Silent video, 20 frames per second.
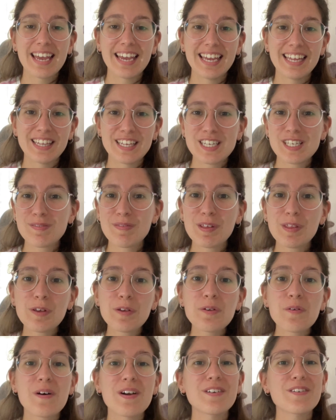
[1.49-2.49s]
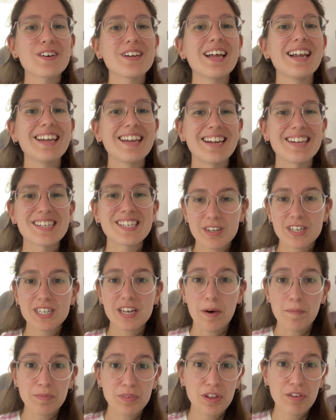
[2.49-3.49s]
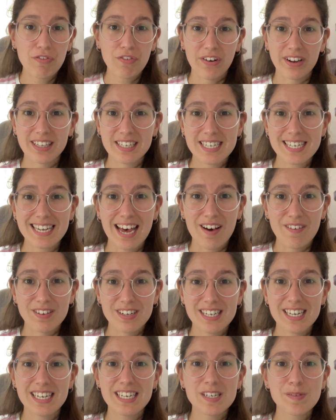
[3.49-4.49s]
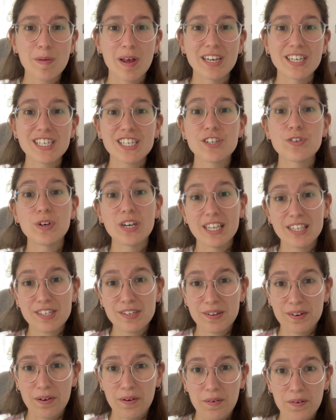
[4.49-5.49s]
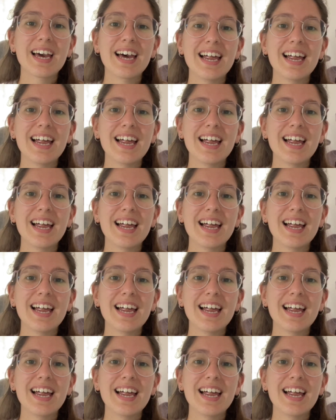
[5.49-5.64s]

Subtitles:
In this video you are gonna learn some different sounds in Spanish you need to know.